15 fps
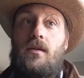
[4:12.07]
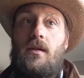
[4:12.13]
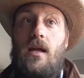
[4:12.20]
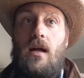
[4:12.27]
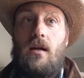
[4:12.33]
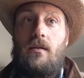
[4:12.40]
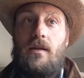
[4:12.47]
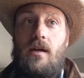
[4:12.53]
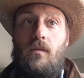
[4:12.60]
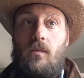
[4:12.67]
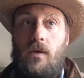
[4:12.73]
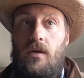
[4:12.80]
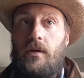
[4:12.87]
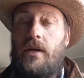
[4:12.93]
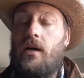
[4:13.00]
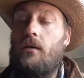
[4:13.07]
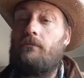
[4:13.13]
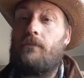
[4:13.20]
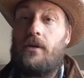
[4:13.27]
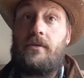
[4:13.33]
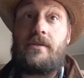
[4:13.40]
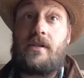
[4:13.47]
Now, that will help
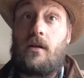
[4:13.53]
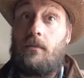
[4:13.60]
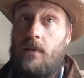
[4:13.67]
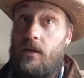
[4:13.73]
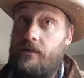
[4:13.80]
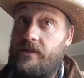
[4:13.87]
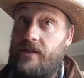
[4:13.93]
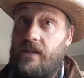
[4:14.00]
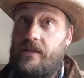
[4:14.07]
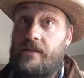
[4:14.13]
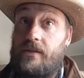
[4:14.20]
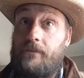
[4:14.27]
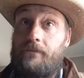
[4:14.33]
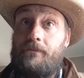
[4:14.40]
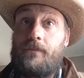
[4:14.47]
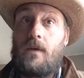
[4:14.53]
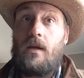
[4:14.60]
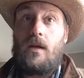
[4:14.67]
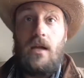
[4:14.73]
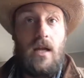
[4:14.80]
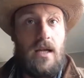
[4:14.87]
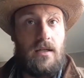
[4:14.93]
boost their immune system,
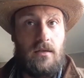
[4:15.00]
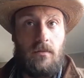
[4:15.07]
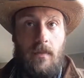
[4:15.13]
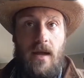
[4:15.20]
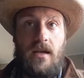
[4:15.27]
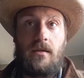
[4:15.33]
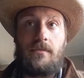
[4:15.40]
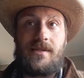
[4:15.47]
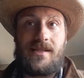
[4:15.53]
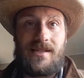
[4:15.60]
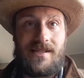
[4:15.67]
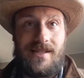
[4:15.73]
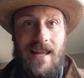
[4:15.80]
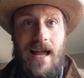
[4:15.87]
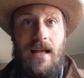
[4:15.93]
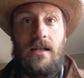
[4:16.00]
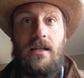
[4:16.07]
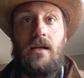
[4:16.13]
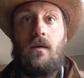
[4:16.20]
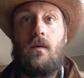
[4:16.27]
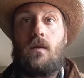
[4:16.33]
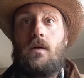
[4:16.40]
and it'll make them
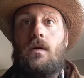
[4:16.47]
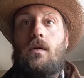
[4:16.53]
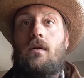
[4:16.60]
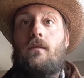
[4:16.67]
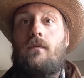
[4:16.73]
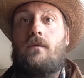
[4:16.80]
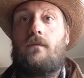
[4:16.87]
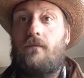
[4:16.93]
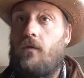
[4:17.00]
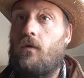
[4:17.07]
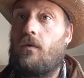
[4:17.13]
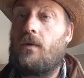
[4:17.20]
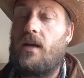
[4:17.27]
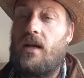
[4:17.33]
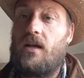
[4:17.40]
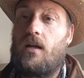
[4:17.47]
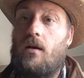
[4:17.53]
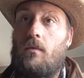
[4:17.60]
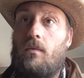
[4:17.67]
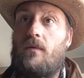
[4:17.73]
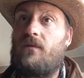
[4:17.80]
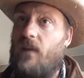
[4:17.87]
slightly harder for them to end
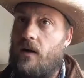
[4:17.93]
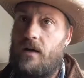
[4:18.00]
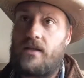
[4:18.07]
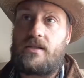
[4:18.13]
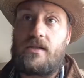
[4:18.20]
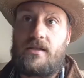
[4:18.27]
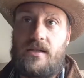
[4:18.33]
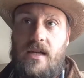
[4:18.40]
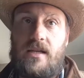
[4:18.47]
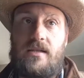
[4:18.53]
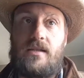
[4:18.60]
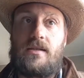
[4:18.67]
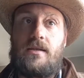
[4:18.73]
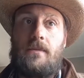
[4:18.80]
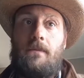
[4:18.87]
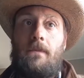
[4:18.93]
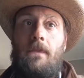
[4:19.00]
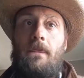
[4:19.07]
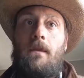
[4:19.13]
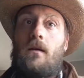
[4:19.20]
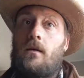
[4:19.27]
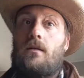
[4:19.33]
up with various diseases.
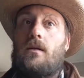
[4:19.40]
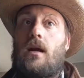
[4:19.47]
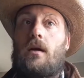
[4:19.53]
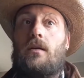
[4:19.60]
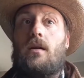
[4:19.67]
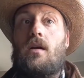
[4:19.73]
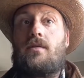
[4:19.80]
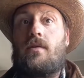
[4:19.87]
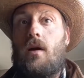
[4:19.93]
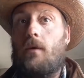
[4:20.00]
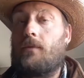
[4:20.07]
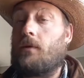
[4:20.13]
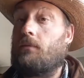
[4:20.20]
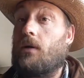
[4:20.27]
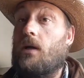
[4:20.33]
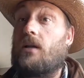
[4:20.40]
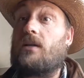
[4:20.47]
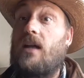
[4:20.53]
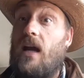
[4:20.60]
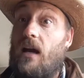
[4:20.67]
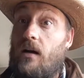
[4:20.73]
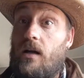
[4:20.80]
Now, it'll also help their
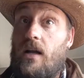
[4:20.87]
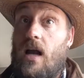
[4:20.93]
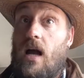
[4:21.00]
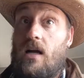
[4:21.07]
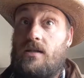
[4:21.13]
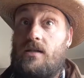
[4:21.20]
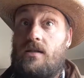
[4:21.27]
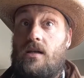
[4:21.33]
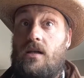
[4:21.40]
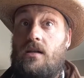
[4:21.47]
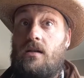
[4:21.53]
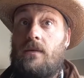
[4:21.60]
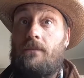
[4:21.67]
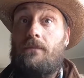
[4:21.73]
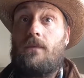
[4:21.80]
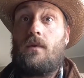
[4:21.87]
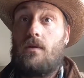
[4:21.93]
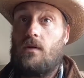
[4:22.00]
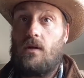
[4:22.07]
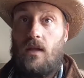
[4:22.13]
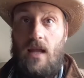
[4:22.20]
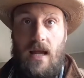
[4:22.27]
blood carry the oxygen,
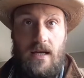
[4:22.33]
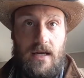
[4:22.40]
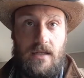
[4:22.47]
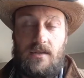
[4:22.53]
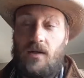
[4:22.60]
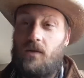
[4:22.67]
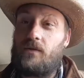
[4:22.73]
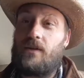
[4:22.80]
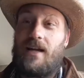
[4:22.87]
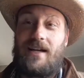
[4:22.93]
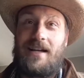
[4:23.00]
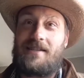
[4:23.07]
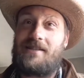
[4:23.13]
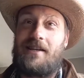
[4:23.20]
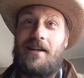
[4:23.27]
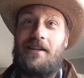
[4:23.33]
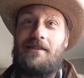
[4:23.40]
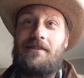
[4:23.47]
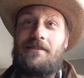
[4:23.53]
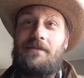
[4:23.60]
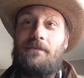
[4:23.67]
like I said.